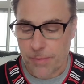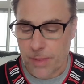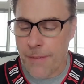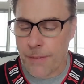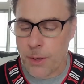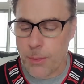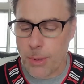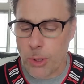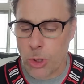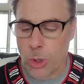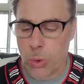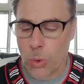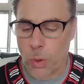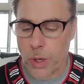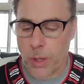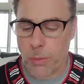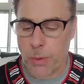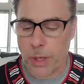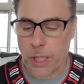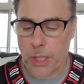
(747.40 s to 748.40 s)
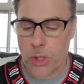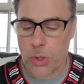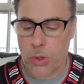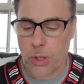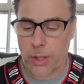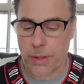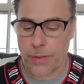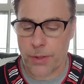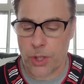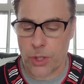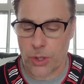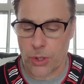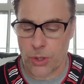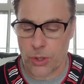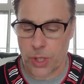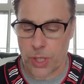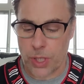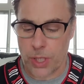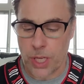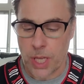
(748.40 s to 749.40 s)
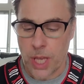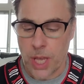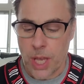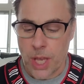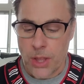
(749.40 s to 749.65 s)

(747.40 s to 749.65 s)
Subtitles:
After about 20 reconstructive surgeries,